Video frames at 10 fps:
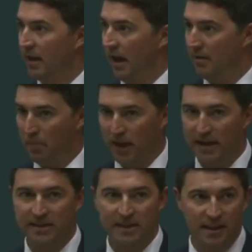and
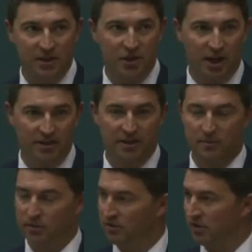peace and justice
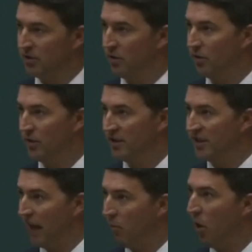was restored
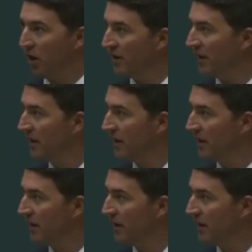somewhat,